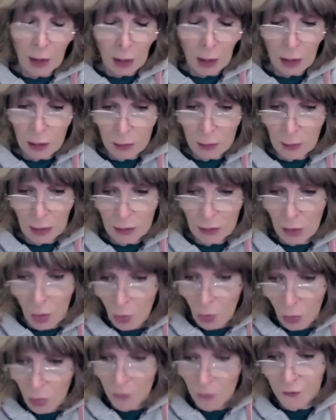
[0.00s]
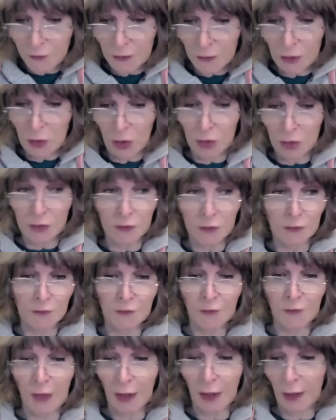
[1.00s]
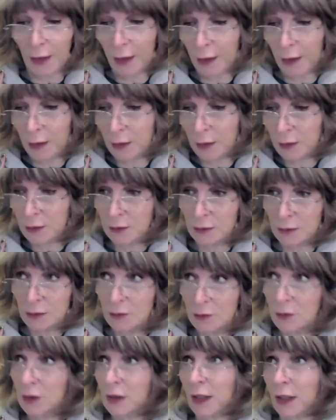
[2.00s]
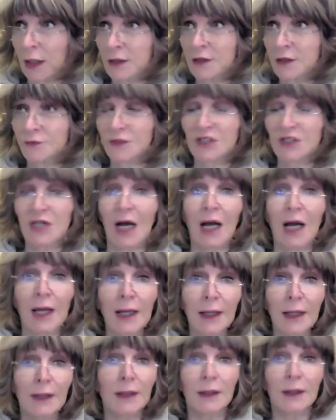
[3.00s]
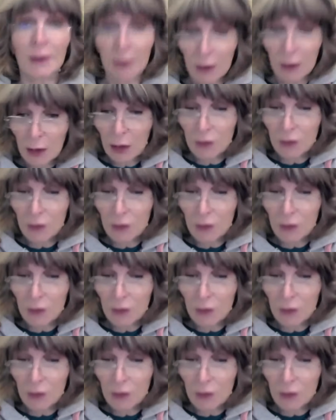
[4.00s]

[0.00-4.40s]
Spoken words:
an awful lot of kind of dire